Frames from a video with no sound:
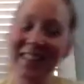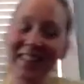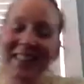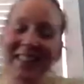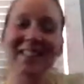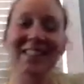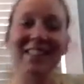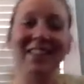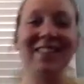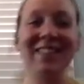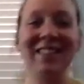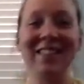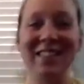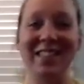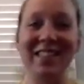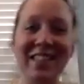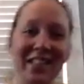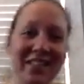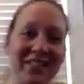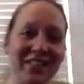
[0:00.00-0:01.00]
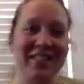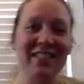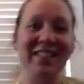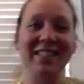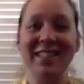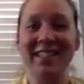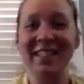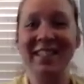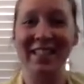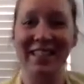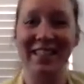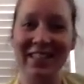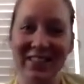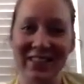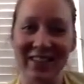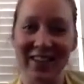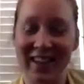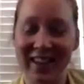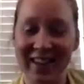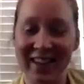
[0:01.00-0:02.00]
It's all the synchronicities,
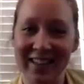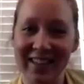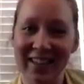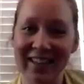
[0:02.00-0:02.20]
right?